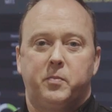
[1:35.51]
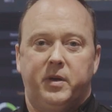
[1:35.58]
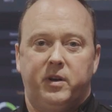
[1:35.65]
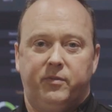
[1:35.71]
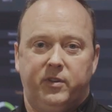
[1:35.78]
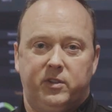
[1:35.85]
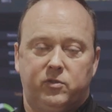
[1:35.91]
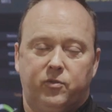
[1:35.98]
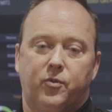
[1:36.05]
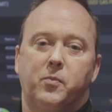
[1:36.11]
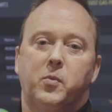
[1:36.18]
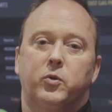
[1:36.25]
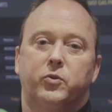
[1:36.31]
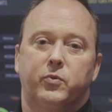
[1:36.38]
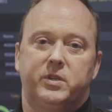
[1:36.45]
benefits of
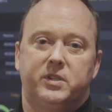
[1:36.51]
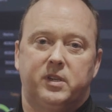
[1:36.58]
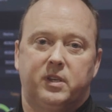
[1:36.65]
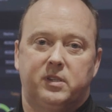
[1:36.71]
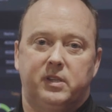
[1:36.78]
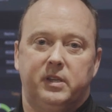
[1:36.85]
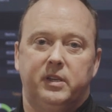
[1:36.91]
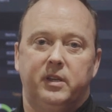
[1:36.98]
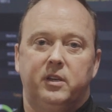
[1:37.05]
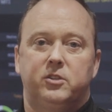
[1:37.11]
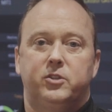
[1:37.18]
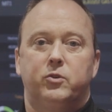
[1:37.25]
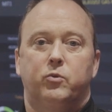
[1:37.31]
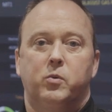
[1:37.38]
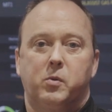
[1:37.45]
Remote360
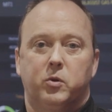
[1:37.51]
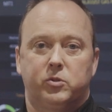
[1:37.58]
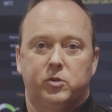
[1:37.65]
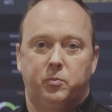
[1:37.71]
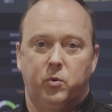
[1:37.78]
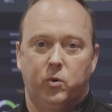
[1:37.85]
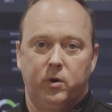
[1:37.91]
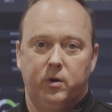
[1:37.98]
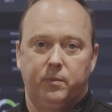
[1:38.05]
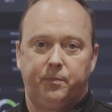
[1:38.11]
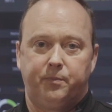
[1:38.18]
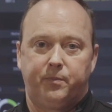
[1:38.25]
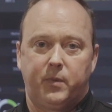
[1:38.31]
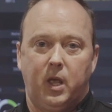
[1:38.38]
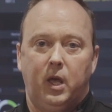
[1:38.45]
is the remote support.
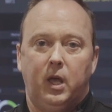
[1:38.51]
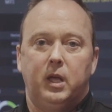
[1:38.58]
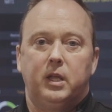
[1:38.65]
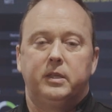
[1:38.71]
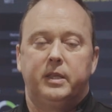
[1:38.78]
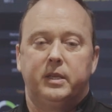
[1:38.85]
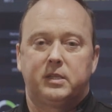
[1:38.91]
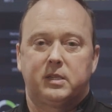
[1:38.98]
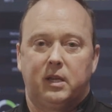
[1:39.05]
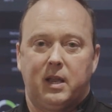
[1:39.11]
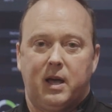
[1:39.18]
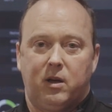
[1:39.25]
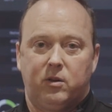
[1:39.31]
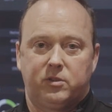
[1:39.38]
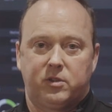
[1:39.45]
This
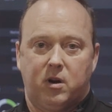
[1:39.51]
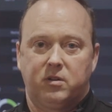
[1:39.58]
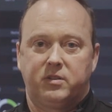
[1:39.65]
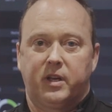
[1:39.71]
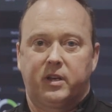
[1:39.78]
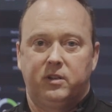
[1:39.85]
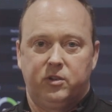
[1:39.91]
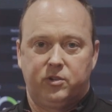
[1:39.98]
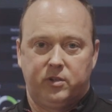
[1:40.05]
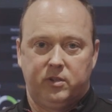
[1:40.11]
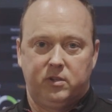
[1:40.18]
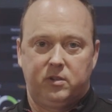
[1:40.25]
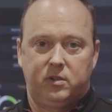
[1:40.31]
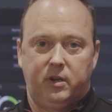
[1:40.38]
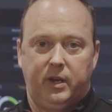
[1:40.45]
allows our
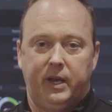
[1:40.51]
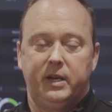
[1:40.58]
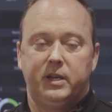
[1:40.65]
technicians and